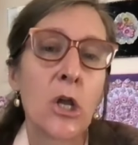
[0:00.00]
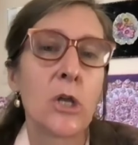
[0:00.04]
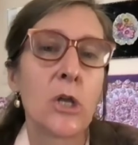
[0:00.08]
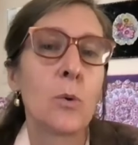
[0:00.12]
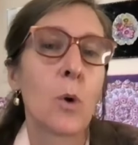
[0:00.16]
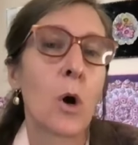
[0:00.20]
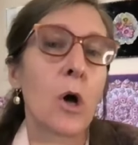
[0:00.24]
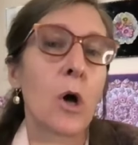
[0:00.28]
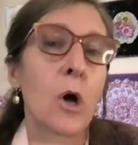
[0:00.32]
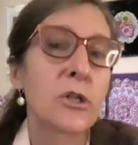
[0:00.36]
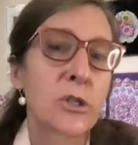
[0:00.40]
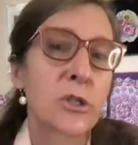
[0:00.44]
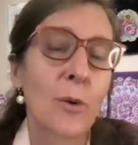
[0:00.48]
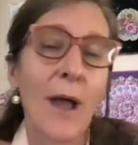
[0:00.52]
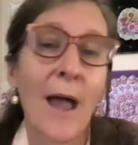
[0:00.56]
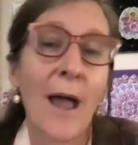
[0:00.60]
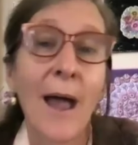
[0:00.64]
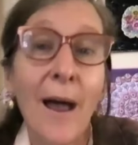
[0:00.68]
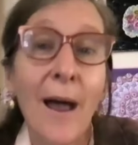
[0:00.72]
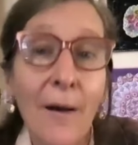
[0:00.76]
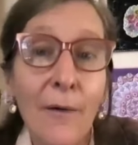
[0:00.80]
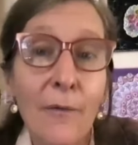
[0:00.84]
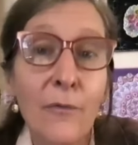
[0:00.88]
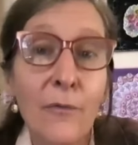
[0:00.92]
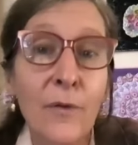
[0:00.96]
You also
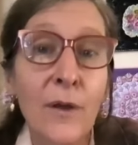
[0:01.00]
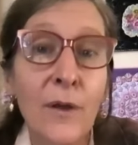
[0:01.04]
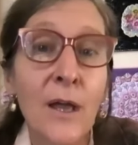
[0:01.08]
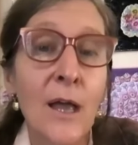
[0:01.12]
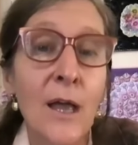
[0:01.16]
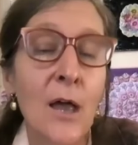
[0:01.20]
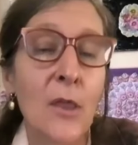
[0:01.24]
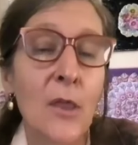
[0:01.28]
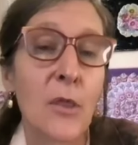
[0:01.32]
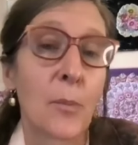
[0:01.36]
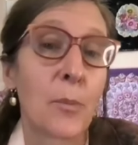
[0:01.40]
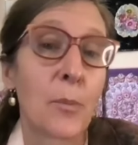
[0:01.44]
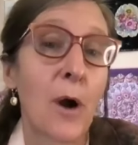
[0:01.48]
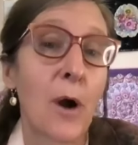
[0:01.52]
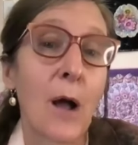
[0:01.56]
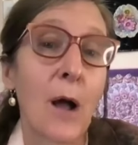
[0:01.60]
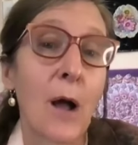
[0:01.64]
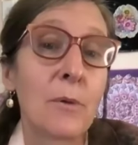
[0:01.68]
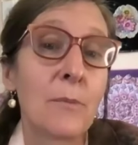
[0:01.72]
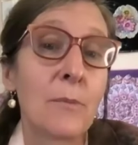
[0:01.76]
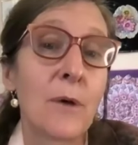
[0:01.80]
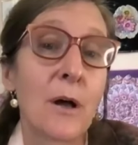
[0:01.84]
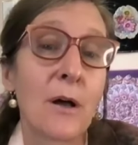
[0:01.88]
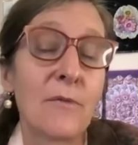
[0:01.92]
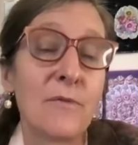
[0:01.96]
have the
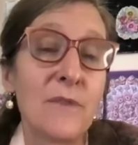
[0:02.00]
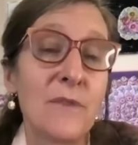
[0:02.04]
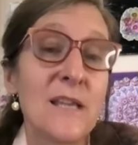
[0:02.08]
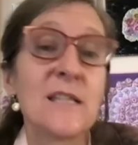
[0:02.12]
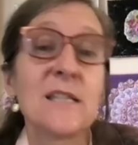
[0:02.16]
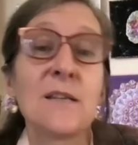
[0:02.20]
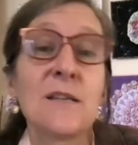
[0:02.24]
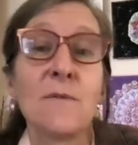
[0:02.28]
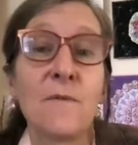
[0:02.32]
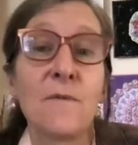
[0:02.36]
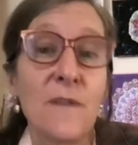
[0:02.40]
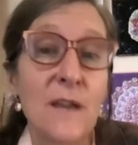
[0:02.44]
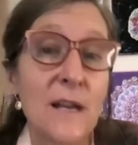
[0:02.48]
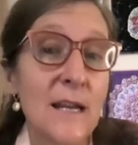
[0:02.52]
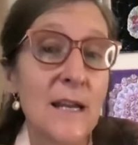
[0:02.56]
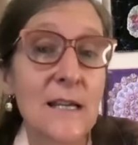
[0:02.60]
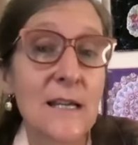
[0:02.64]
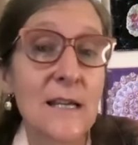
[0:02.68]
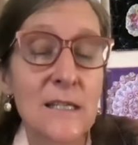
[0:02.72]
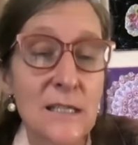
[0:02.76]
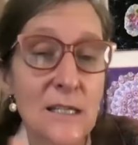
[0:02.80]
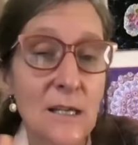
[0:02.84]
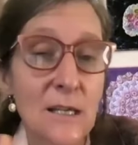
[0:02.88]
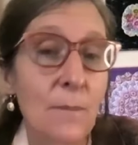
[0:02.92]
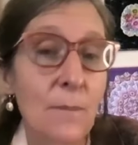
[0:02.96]
problem of these
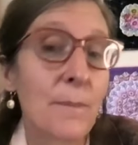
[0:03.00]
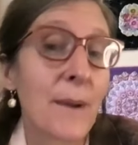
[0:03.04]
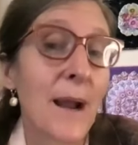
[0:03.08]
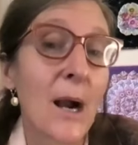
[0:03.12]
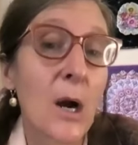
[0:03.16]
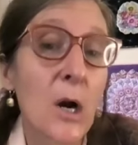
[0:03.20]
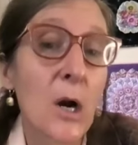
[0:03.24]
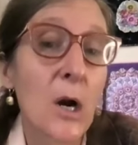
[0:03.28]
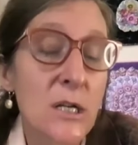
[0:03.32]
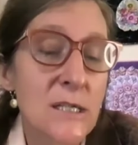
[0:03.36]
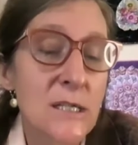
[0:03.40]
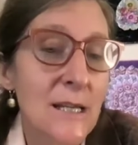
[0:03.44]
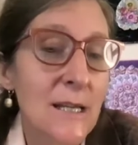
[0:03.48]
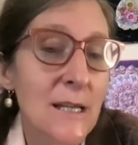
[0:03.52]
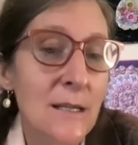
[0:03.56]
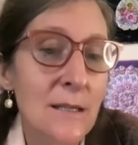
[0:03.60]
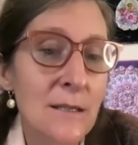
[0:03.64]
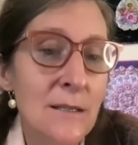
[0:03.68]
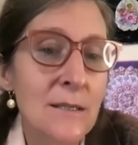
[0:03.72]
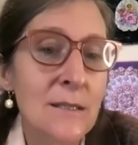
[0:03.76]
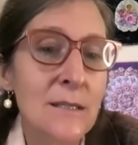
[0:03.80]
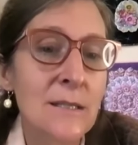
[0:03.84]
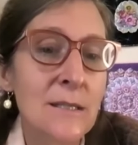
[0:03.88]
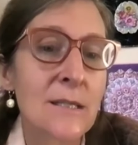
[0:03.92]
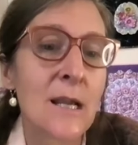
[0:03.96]
invidious
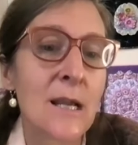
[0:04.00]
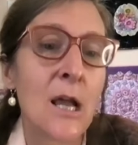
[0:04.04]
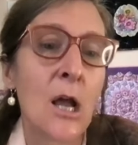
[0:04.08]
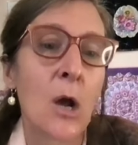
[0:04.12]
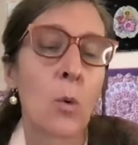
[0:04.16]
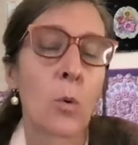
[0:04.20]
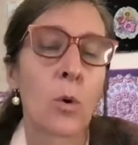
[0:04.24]
comparisons.